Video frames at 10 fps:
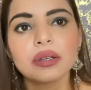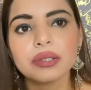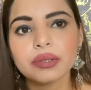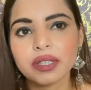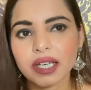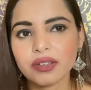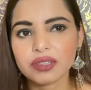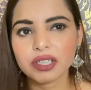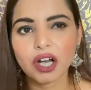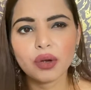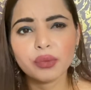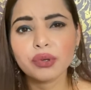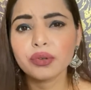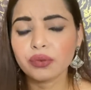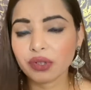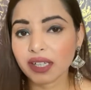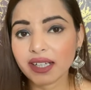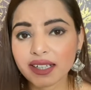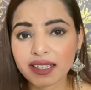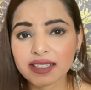So can you see how beautiful
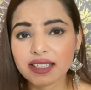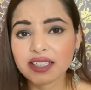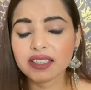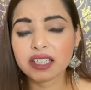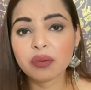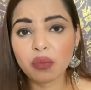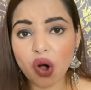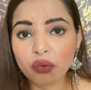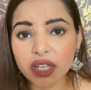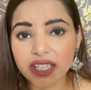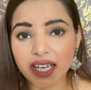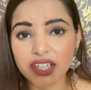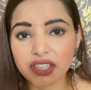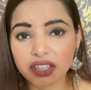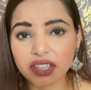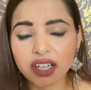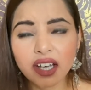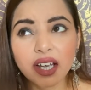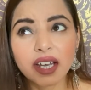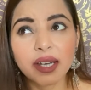it is? It is in mauvey texture,
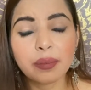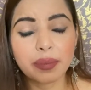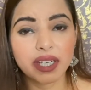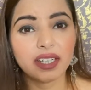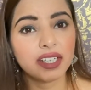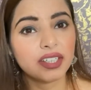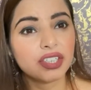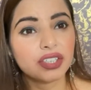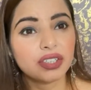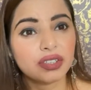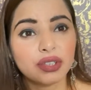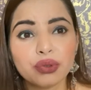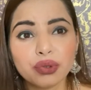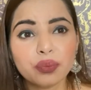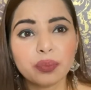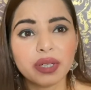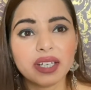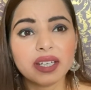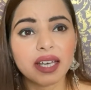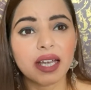in pinkish nude
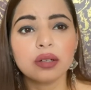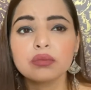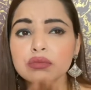pink, and